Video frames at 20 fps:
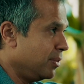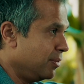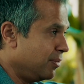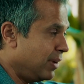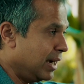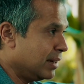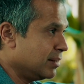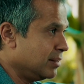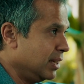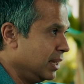the
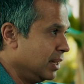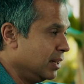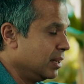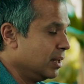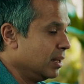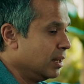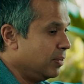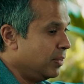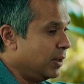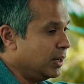vaccine
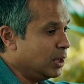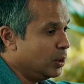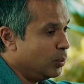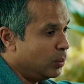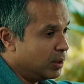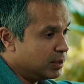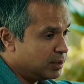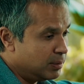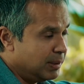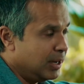than you
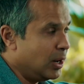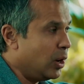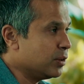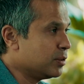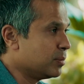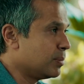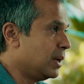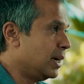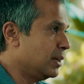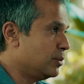were to be
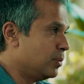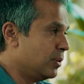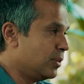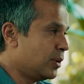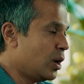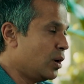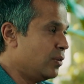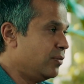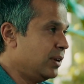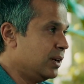hospitalized with
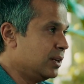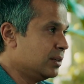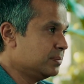COVID.